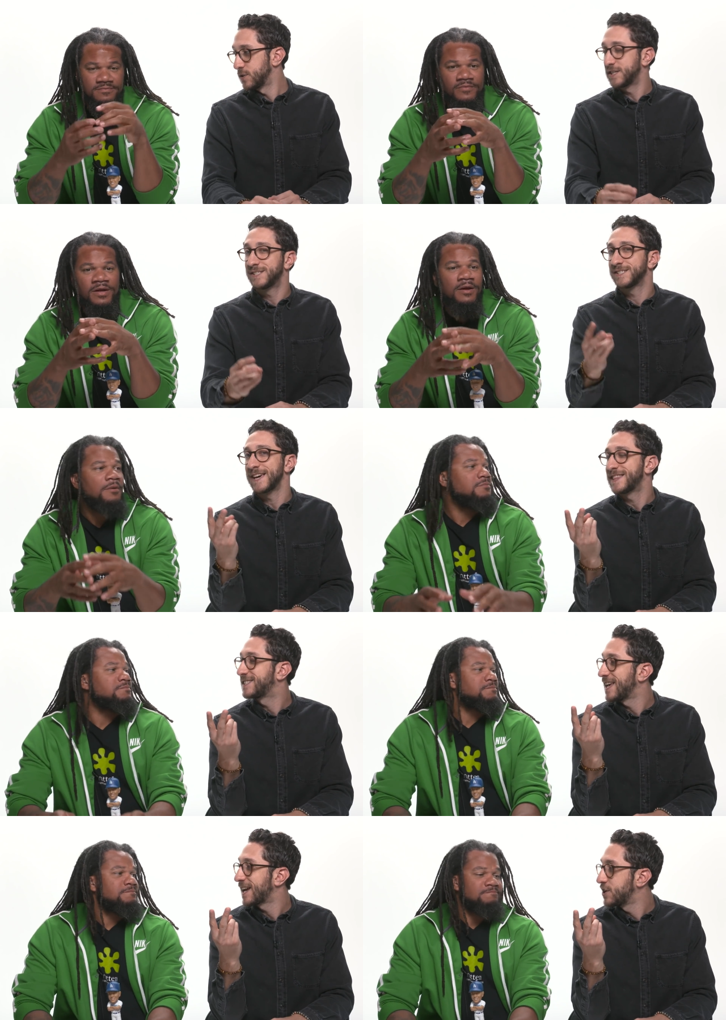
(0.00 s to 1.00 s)
Speaker 1: So this is like
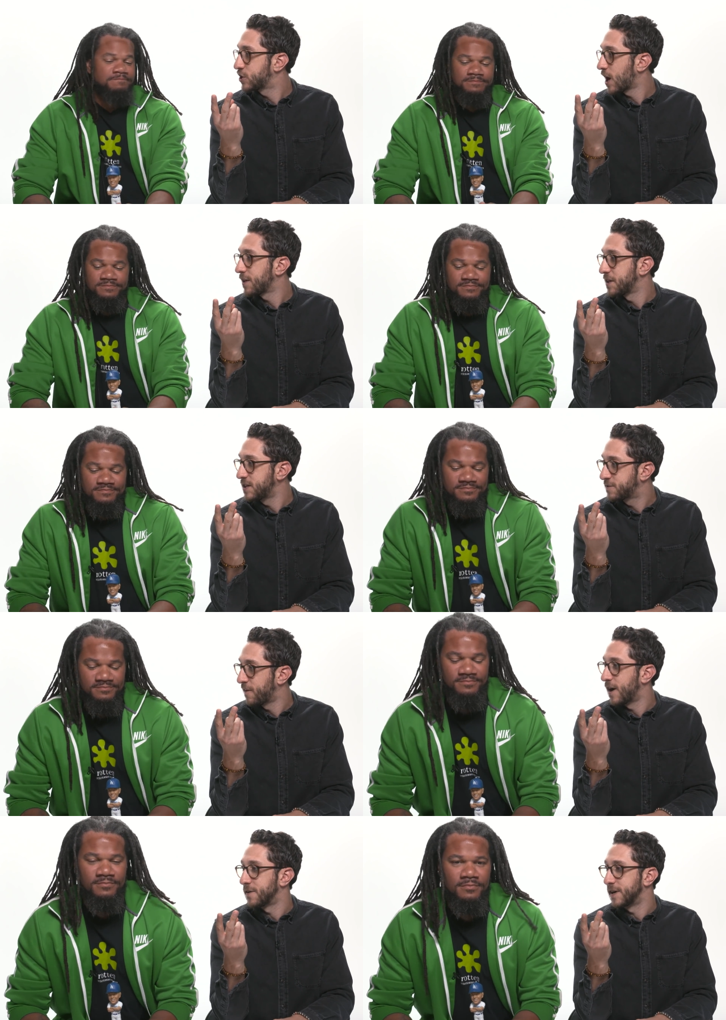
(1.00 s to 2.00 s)
the second shot that
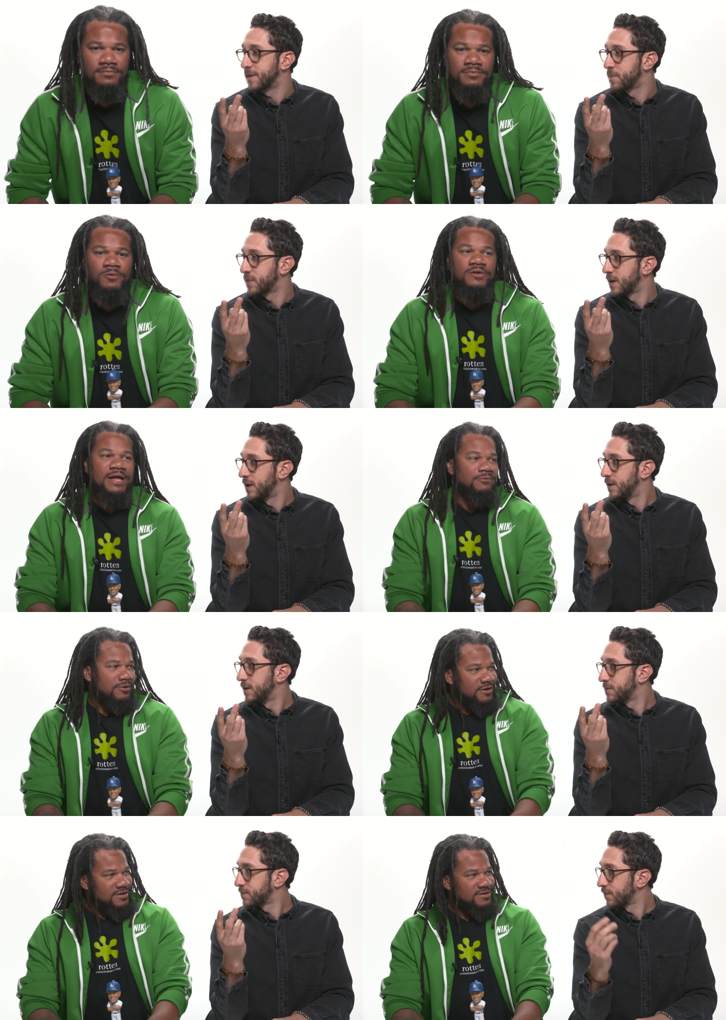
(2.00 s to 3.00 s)
he's firing. But will that
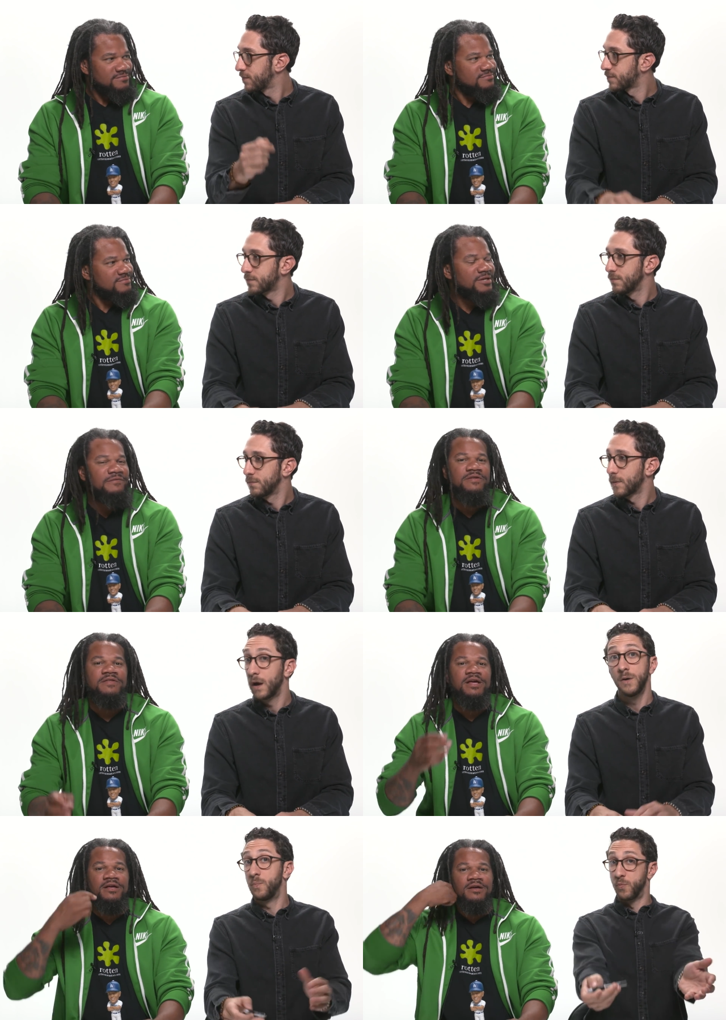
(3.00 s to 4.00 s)
work? You have
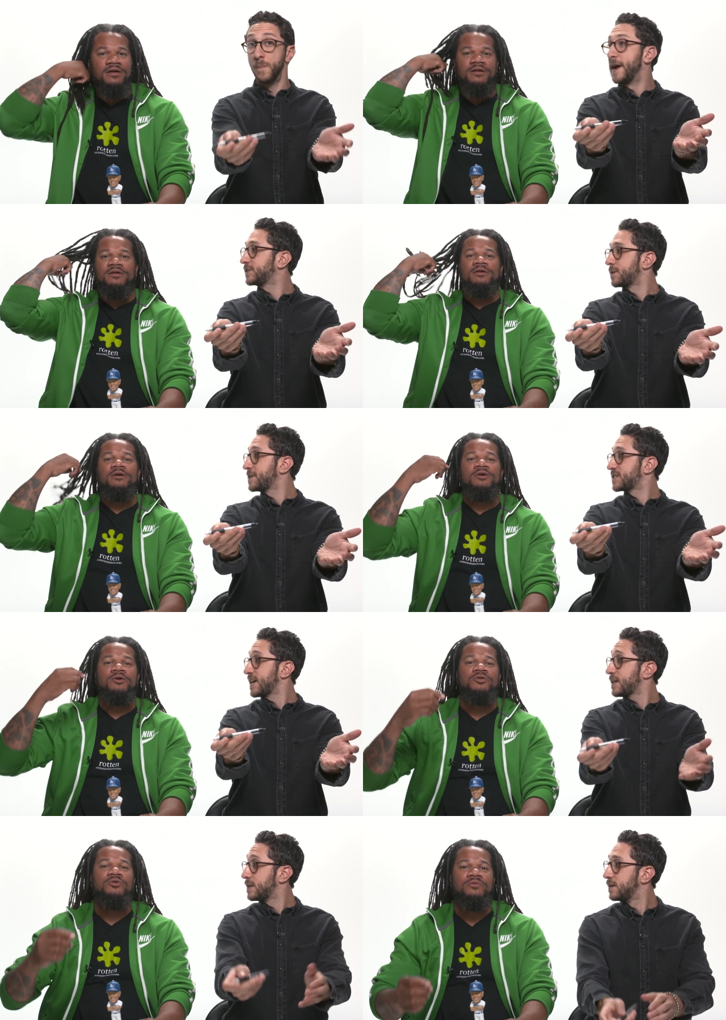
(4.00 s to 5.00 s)
to think. Remains to be
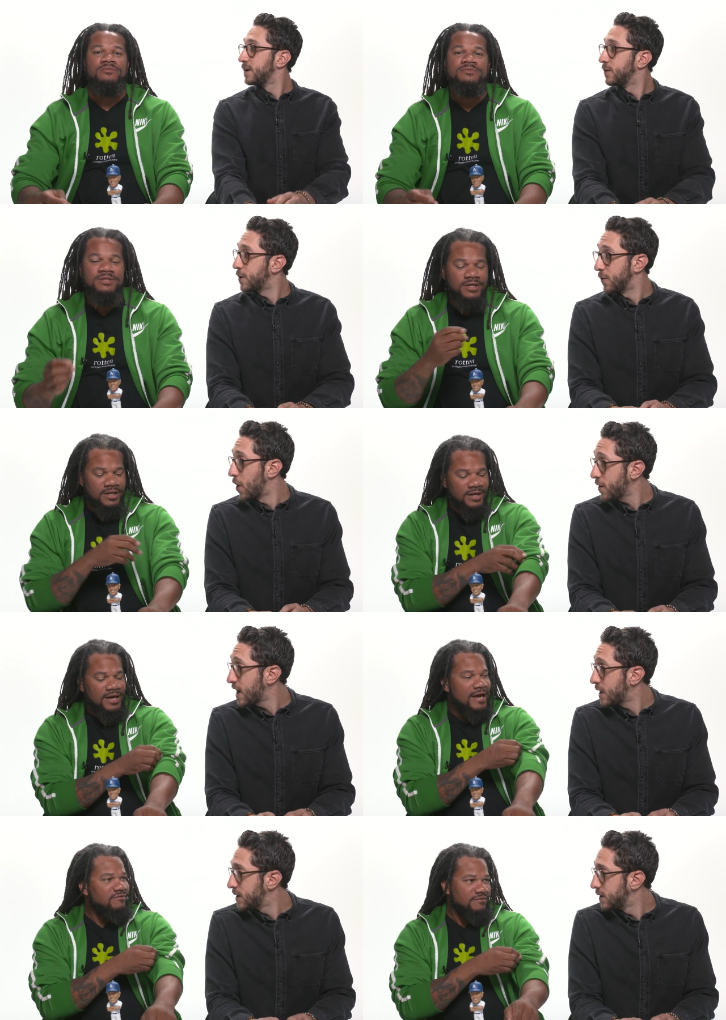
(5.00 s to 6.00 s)
seen. We don't know
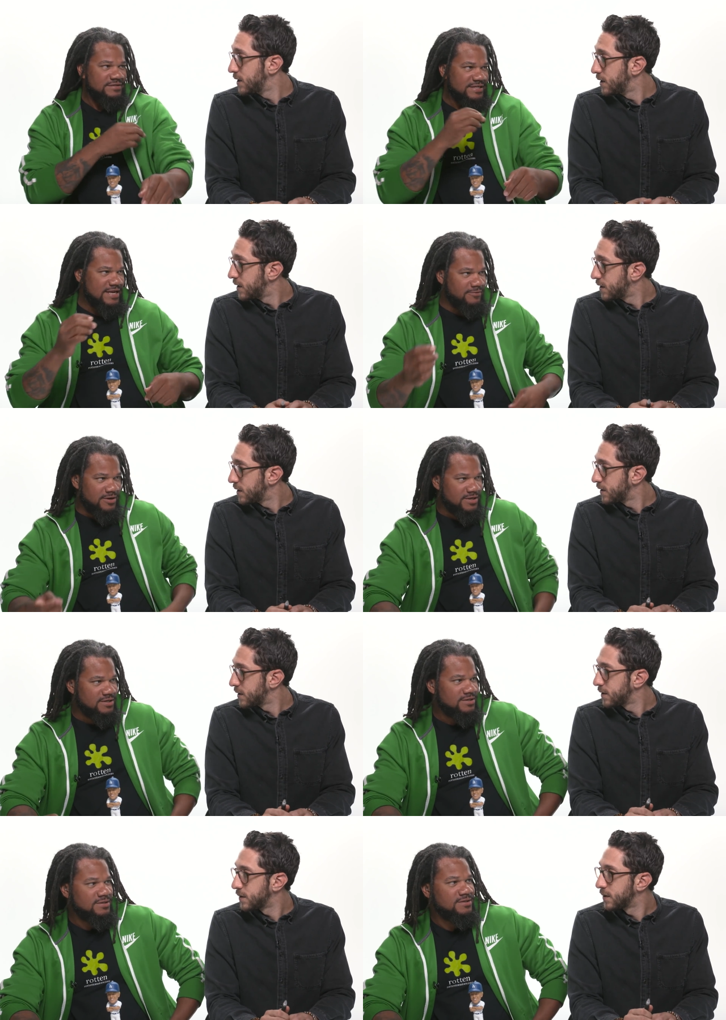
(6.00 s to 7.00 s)
yet. Have
Speaker 2: you ever seen that
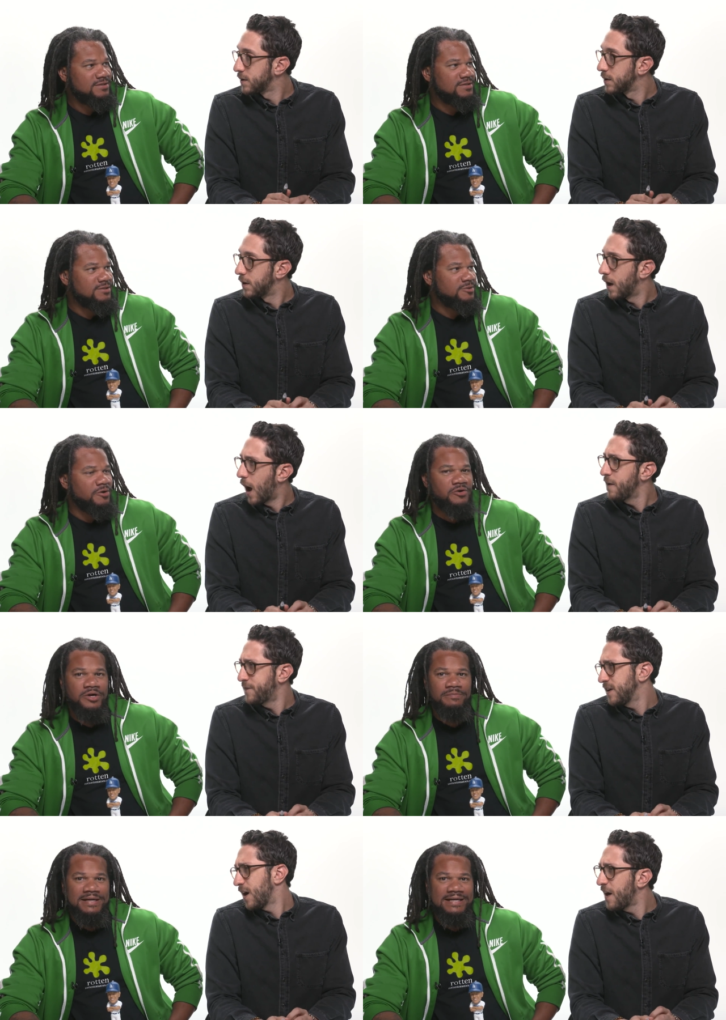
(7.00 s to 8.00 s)
word? Where you
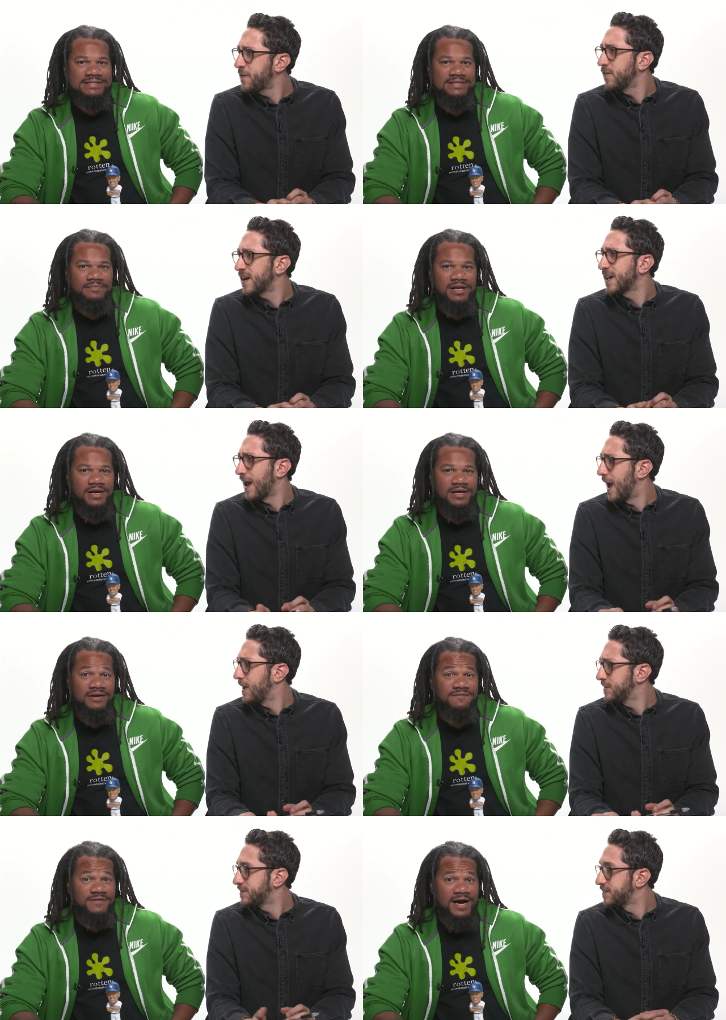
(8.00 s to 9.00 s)
I complain feel, to the like media,
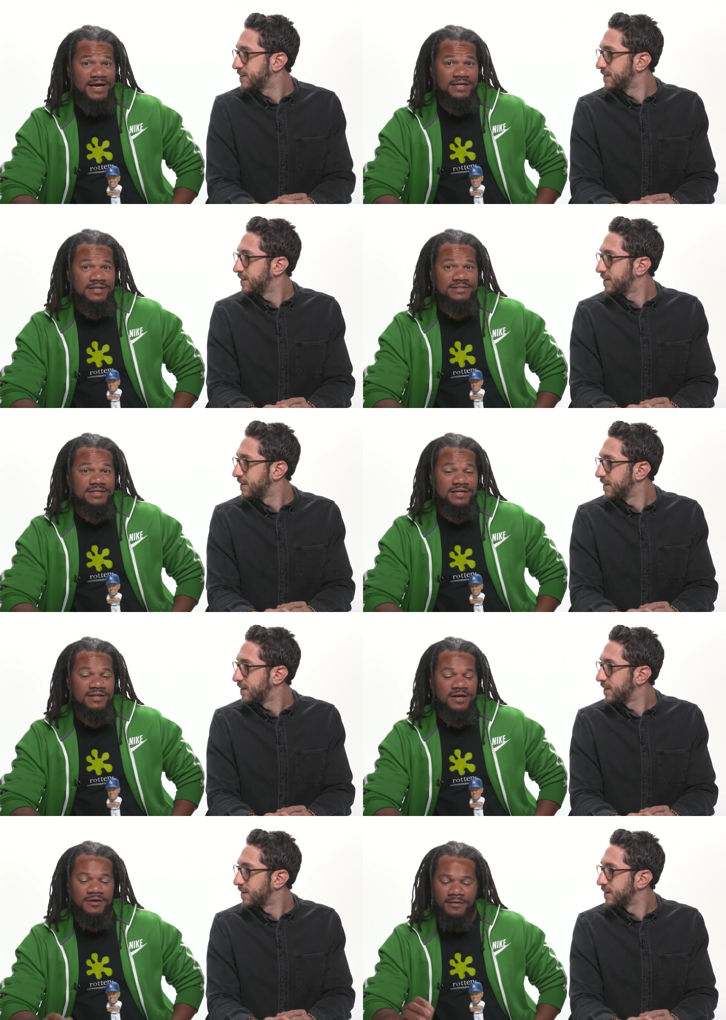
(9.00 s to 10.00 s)
get fined, and then
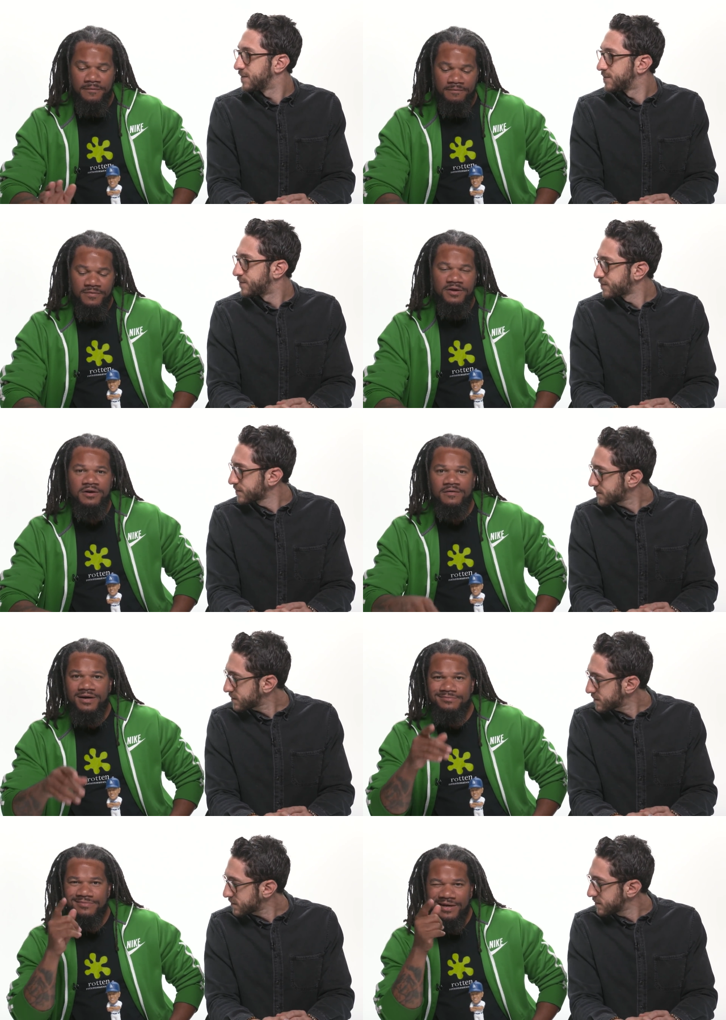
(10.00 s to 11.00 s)
suddenly they go, you know
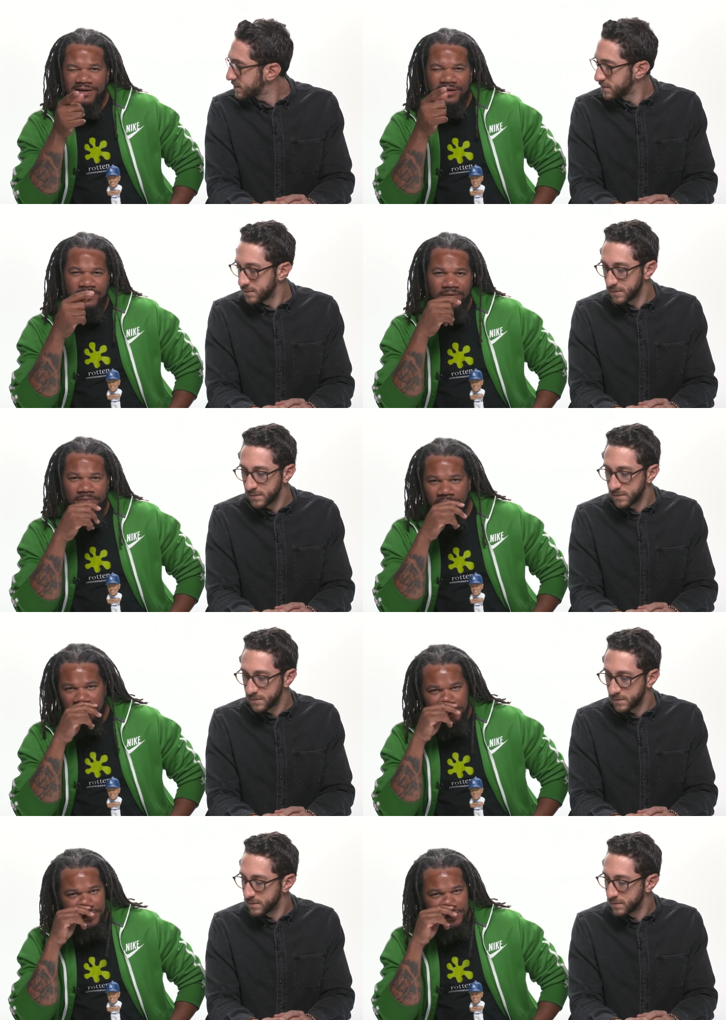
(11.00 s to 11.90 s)
what? I like your approach,